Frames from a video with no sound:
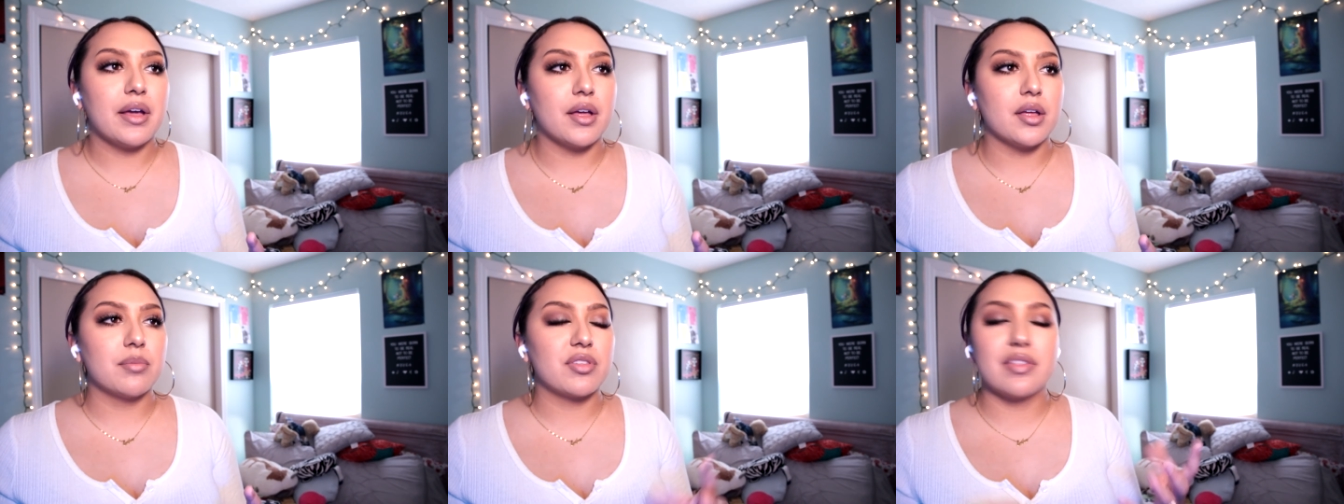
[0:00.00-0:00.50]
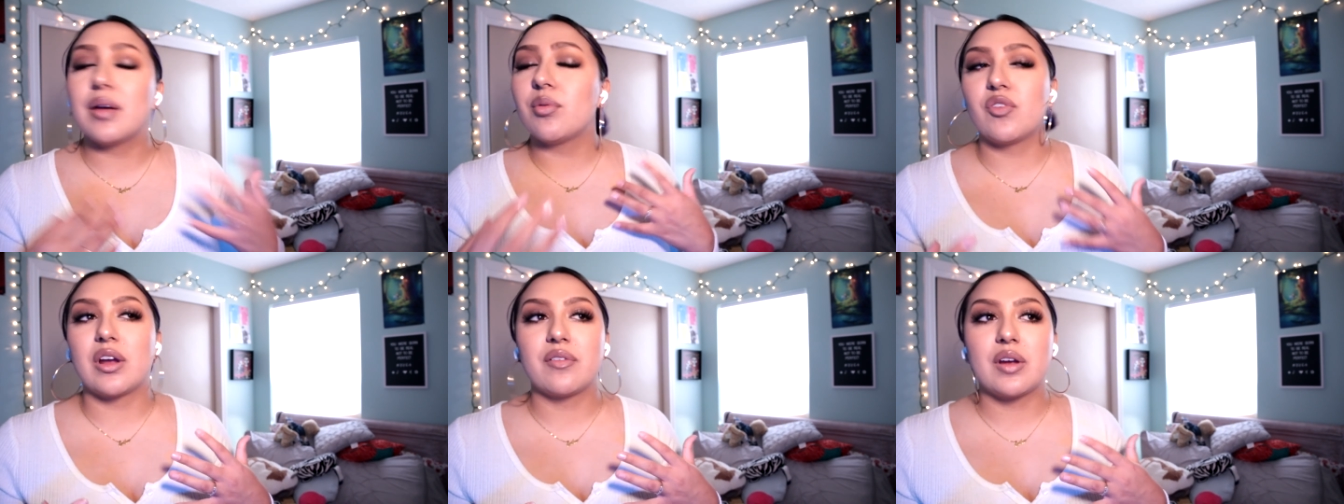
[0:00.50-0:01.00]
Um, so that
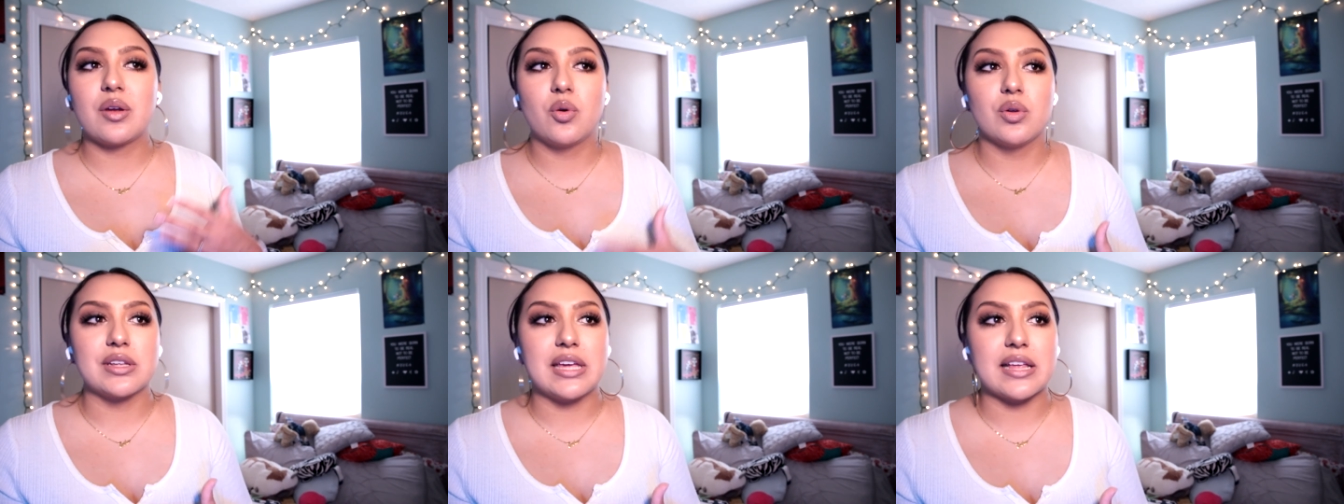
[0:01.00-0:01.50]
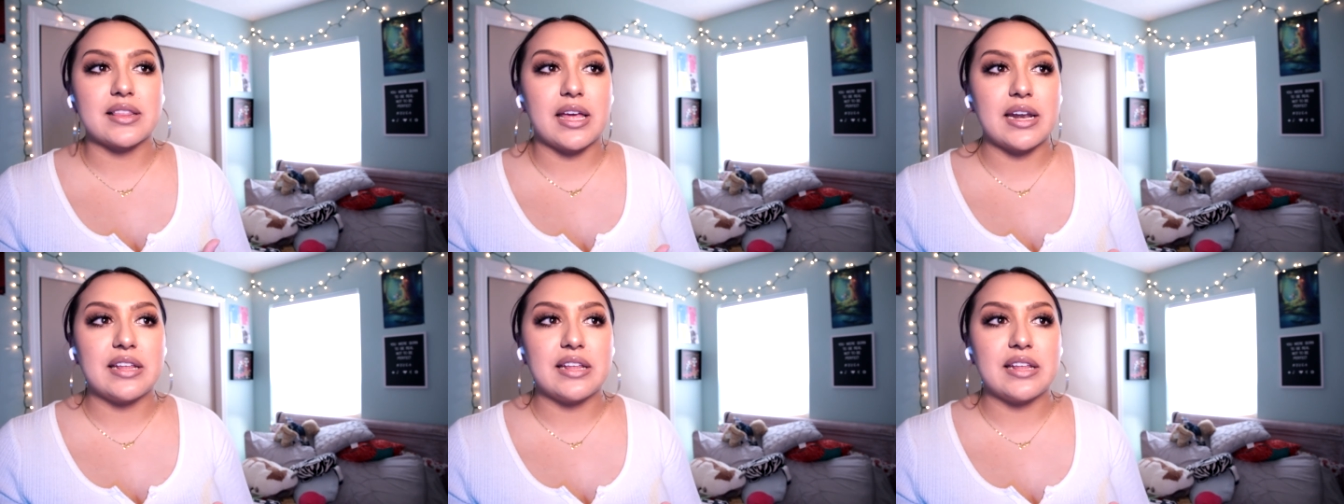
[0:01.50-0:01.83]
was very very cool to get that.